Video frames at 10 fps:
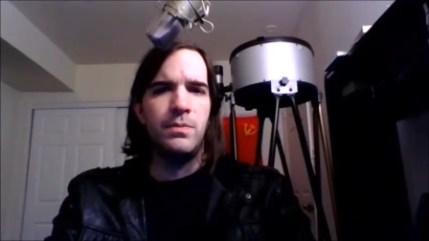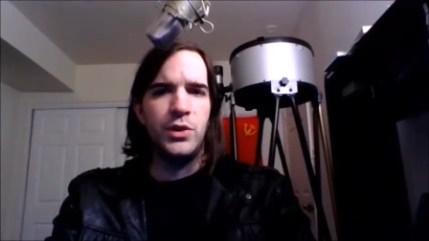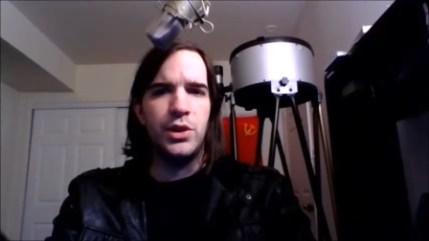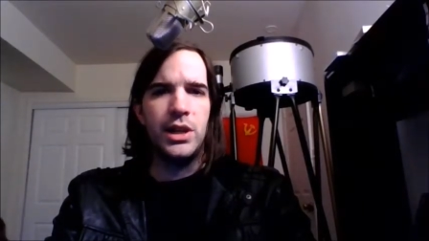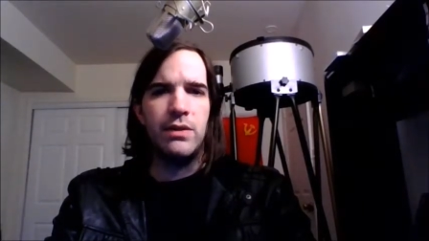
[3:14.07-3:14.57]

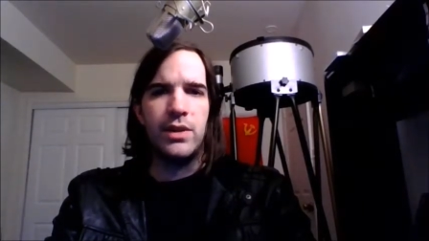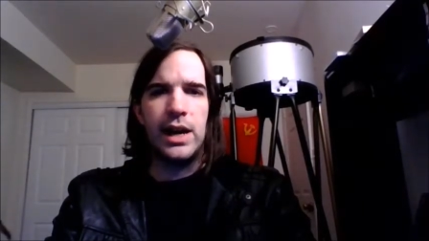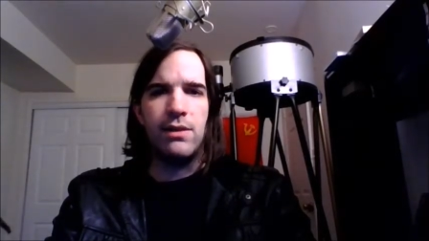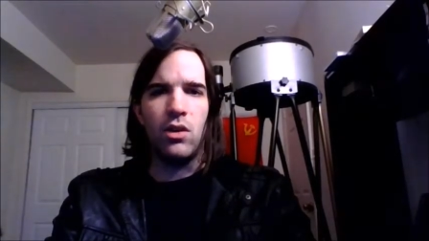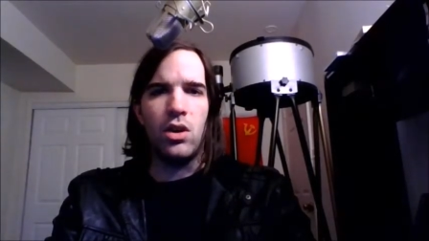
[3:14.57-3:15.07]
You can even
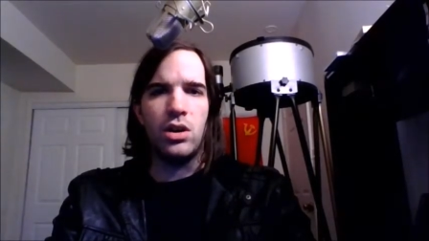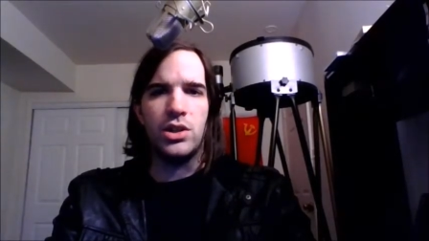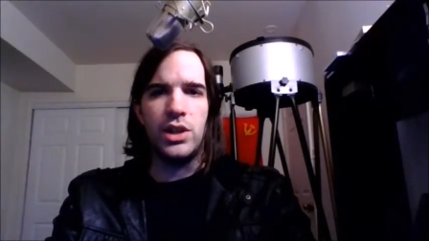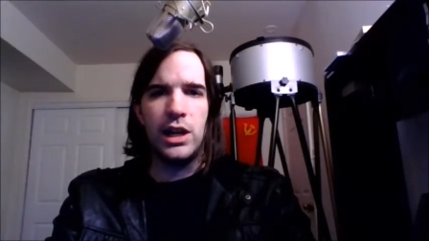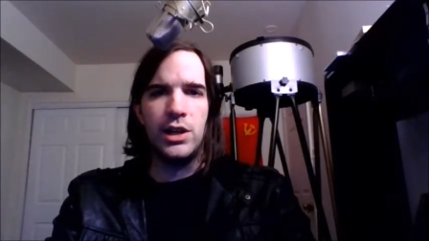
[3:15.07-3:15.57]
have
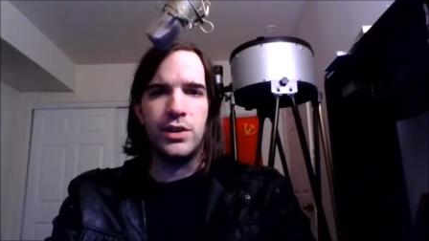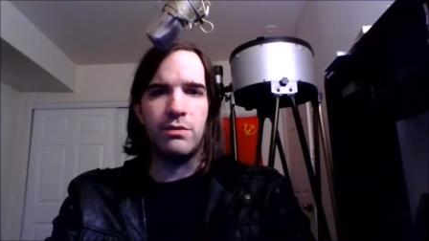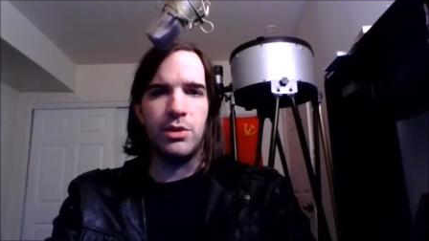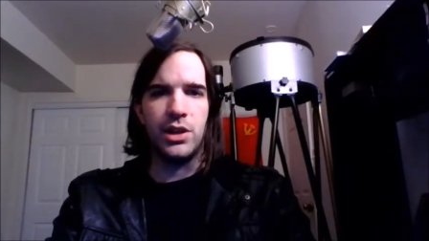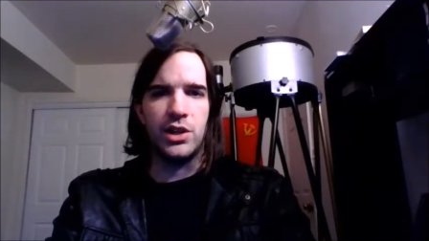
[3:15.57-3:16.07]
long chains
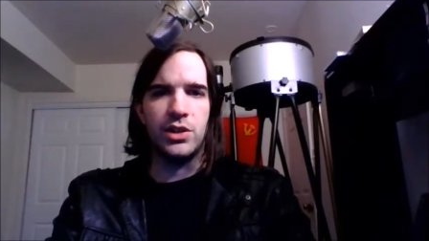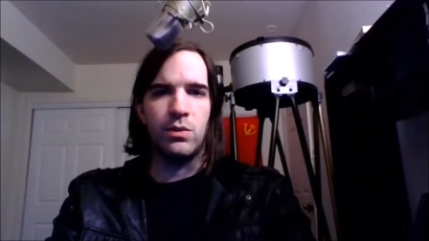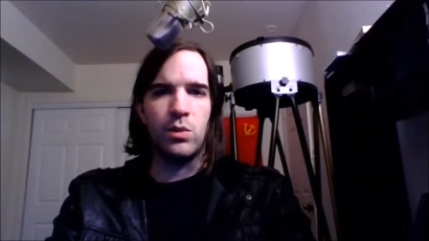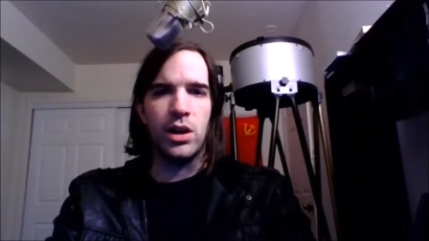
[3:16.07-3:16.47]
of production